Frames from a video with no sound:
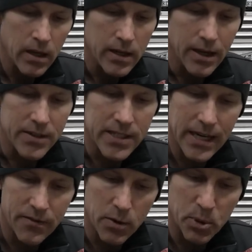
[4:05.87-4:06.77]
Now they say
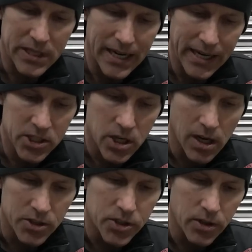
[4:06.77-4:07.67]
never to put that
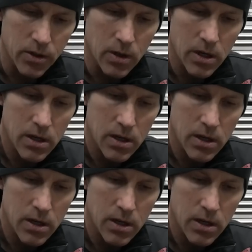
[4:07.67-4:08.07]
inch-long screw